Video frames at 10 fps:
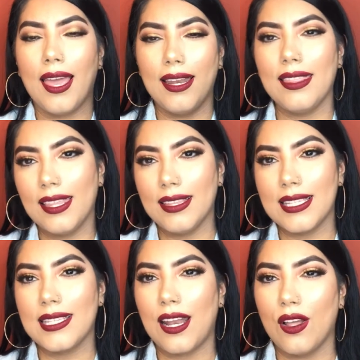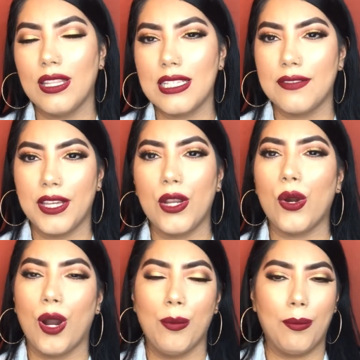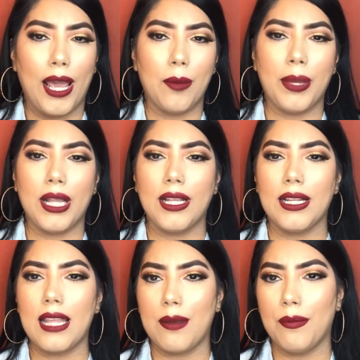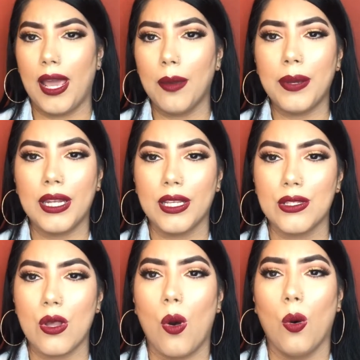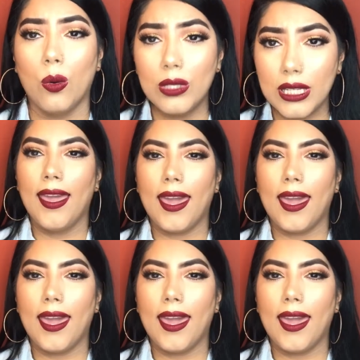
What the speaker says: anything said on this video are my opinion and my opinions only,